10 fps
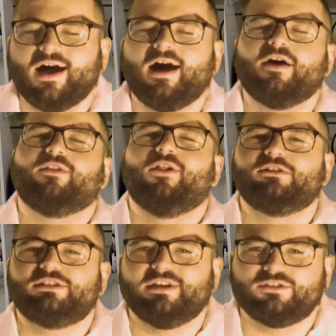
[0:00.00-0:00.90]
Ah, the
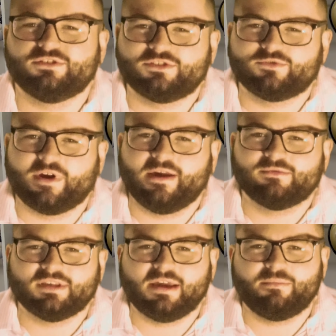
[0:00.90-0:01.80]
Los Angeles
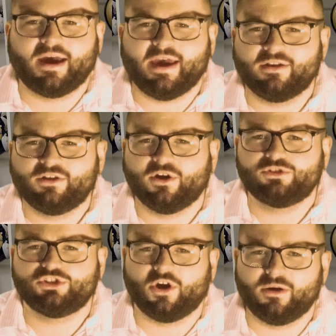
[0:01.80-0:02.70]
Rams, led by head
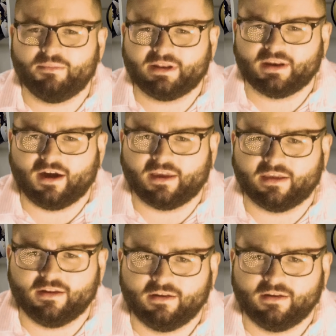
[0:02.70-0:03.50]
coach Sean McNugget.